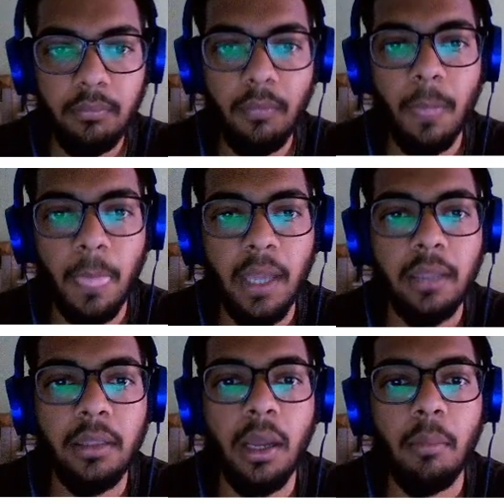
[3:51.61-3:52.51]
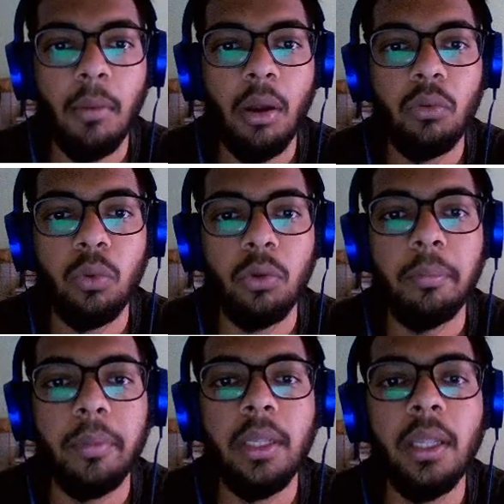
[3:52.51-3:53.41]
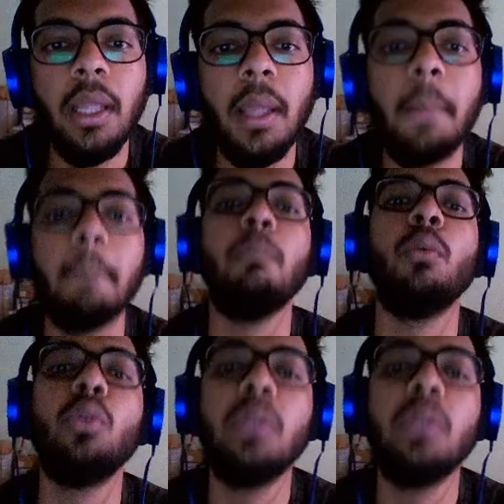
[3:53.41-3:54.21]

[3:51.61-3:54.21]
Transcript: then the amount would be more